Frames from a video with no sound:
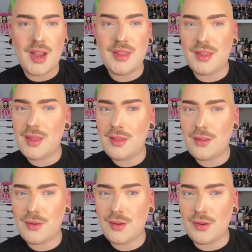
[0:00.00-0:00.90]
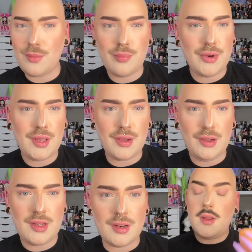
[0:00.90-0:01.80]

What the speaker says: I think they look pretty good.